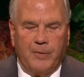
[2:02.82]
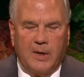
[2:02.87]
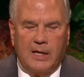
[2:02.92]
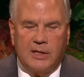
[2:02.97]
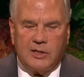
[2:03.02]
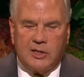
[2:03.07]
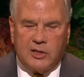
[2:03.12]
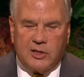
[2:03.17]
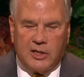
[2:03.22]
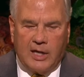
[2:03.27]

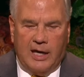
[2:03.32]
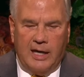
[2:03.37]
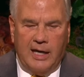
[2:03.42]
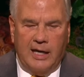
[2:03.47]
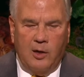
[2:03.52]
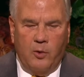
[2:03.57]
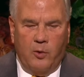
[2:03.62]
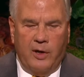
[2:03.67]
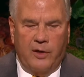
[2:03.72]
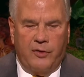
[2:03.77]

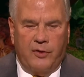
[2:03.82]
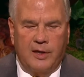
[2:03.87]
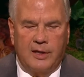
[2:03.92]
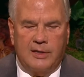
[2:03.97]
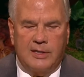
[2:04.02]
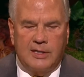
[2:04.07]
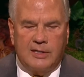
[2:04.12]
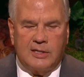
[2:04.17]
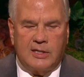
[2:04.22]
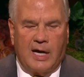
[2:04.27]
Study with the
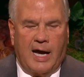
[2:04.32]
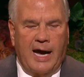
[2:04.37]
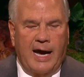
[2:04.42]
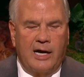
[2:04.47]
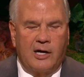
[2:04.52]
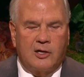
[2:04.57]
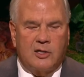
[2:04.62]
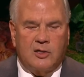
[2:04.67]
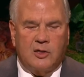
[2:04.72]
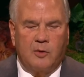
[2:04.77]

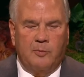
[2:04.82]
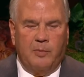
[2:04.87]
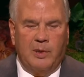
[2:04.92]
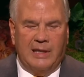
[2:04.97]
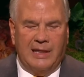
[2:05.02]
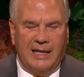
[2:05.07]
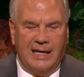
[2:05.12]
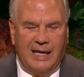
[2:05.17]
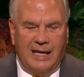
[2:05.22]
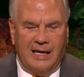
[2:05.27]
desire to
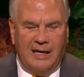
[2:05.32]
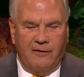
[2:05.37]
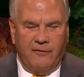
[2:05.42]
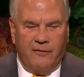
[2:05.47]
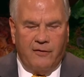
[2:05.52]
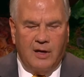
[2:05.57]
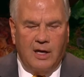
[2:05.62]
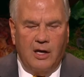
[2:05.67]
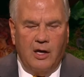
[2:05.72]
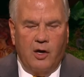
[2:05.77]
believe
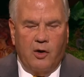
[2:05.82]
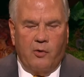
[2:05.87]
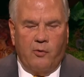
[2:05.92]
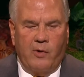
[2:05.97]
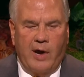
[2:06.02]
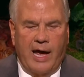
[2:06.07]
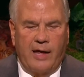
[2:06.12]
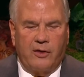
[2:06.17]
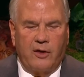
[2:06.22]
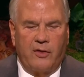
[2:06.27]

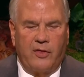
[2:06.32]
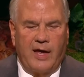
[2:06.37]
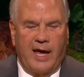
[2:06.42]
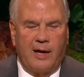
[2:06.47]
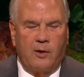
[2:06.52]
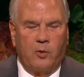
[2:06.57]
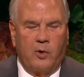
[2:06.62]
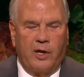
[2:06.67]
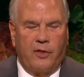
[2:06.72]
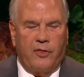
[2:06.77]
rather
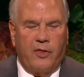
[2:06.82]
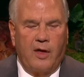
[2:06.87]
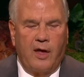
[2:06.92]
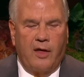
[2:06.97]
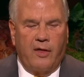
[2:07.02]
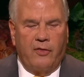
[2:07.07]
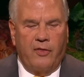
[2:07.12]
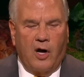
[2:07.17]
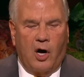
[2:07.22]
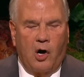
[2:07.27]
than with
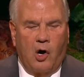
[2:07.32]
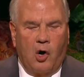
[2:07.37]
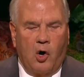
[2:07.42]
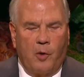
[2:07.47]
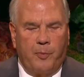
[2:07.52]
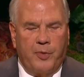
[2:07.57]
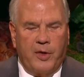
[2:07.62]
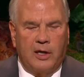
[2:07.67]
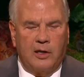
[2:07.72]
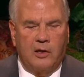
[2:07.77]
the
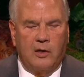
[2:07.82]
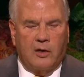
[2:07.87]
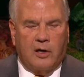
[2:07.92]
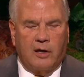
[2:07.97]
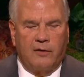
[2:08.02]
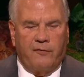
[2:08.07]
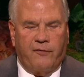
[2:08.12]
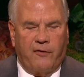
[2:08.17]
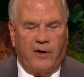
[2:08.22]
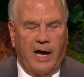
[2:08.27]
hope that you
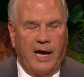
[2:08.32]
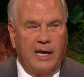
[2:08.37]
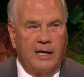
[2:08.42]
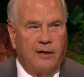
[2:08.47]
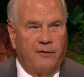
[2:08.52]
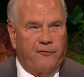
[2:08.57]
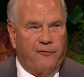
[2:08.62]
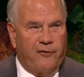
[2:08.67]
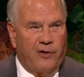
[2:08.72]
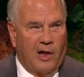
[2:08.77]
can find
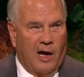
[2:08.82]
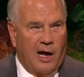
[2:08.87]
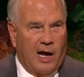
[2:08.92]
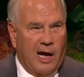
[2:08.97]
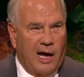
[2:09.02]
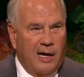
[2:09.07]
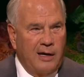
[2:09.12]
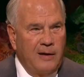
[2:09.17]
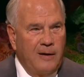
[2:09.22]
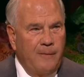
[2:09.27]
a
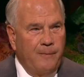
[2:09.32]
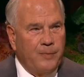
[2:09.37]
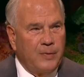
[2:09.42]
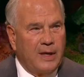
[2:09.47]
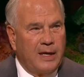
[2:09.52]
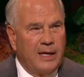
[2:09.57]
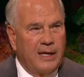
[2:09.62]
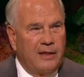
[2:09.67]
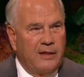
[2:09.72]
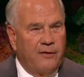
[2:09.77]
flaw
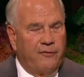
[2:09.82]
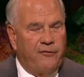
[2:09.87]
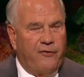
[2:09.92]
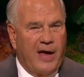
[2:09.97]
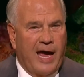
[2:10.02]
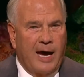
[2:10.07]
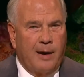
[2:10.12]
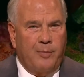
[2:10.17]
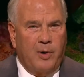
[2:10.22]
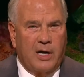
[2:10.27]
in the
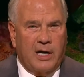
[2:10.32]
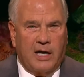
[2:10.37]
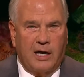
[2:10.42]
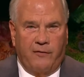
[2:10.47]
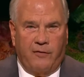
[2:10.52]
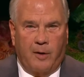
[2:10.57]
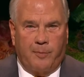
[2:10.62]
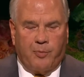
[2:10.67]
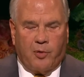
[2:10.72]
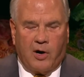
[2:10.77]
fabric
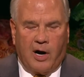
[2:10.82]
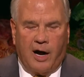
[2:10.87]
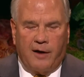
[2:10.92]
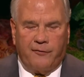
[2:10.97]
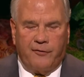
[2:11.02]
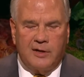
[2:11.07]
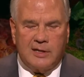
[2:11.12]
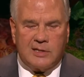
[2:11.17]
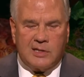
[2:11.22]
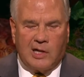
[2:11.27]
of a
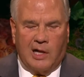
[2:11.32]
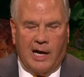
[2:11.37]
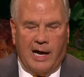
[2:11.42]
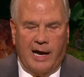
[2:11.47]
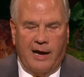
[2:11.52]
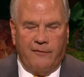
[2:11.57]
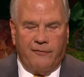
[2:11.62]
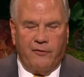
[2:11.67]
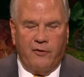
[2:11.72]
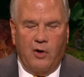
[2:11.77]
prophet's
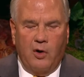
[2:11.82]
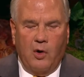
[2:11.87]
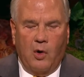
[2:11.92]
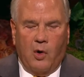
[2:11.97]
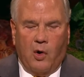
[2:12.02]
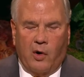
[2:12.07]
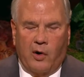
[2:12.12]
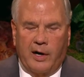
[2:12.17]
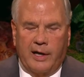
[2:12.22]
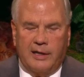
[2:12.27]
life
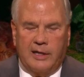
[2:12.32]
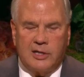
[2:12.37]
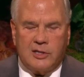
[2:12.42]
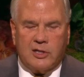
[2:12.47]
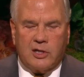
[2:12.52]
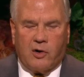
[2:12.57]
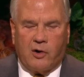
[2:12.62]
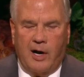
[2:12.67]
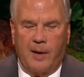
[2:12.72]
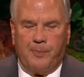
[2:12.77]
or a
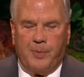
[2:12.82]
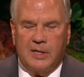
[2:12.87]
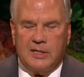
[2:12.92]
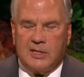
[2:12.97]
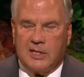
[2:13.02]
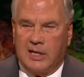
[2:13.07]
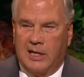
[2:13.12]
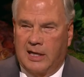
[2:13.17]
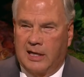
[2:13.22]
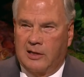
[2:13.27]

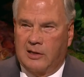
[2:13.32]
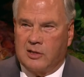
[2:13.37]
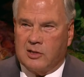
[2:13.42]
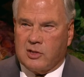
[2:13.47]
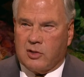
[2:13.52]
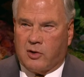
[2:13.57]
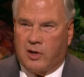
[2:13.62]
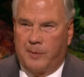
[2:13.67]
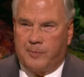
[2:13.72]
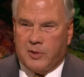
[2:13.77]
discrepancy in the
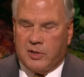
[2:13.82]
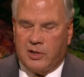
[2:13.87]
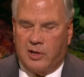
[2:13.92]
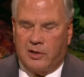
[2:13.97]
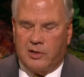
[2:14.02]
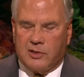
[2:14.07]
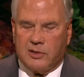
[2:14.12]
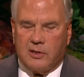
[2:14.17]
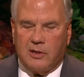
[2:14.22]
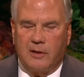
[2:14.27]

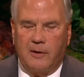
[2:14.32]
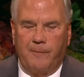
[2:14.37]
scriptures.